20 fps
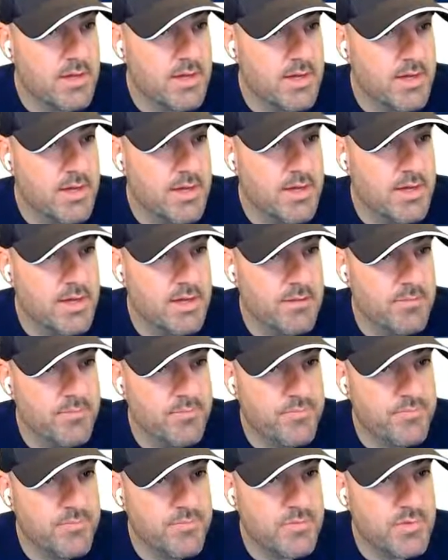
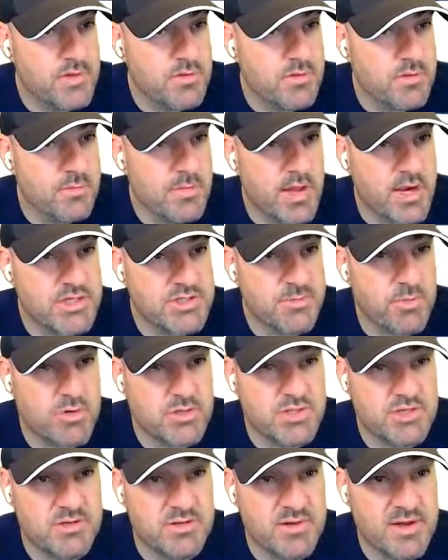You can manage the
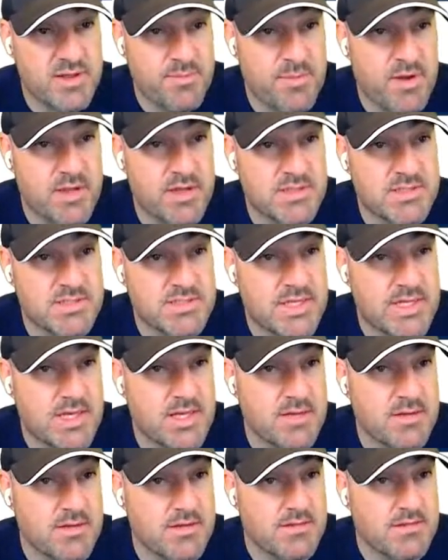repository by
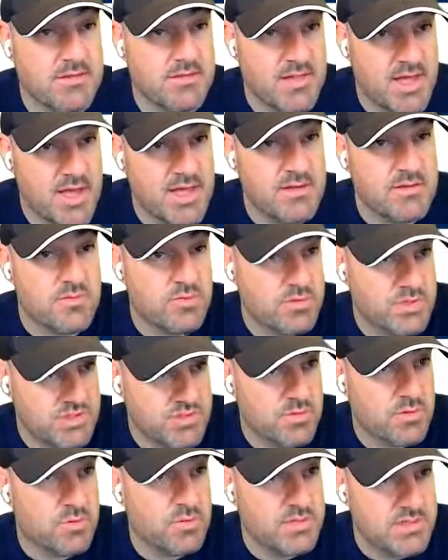saying that, which
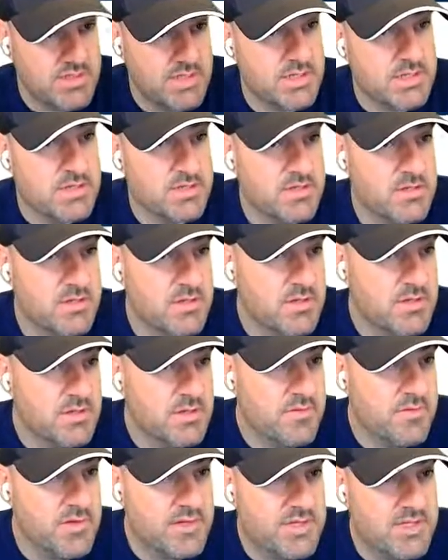is what we did.
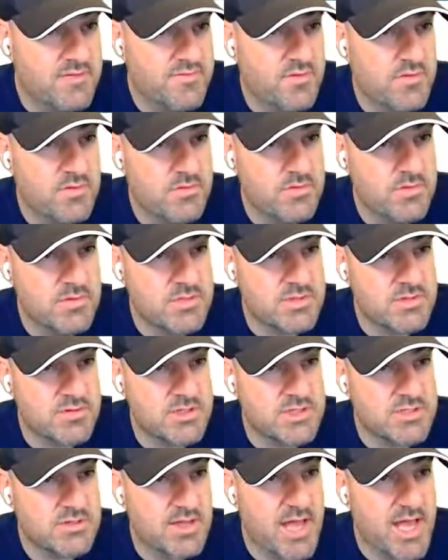The default user
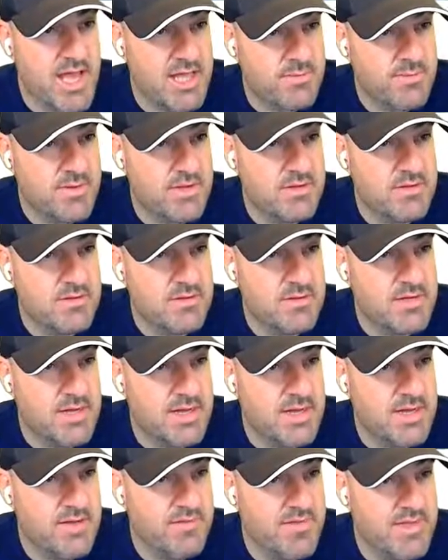is admin
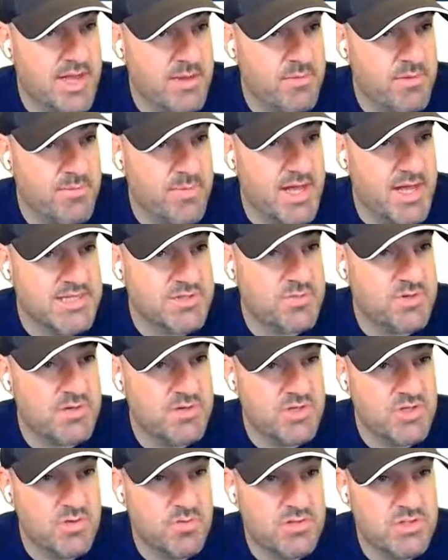and the admin
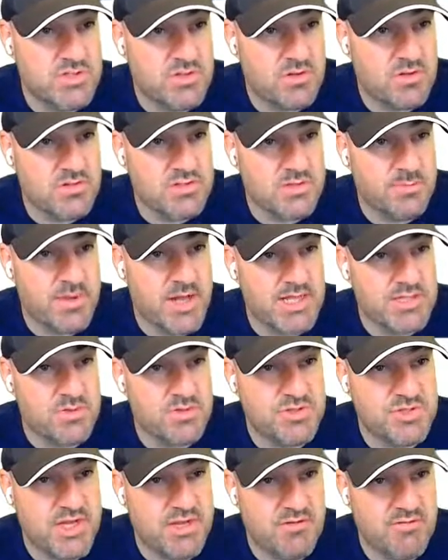password. New installs, the
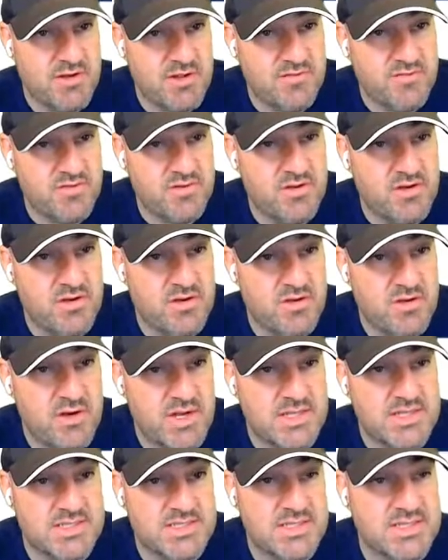password generated for your
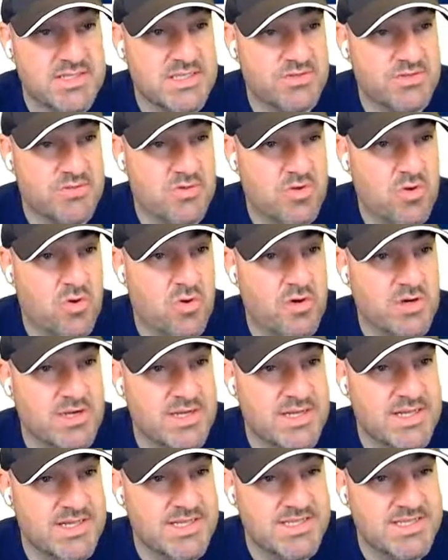instance is recorded
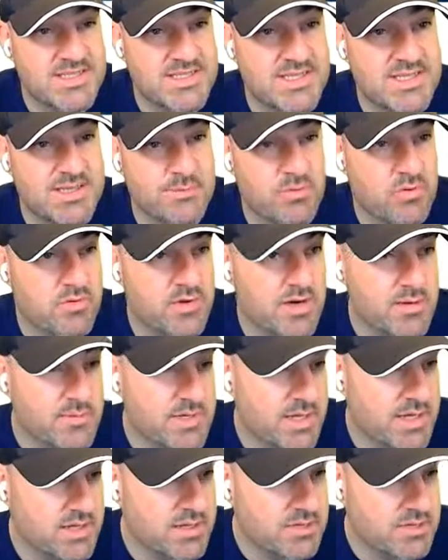in C program data.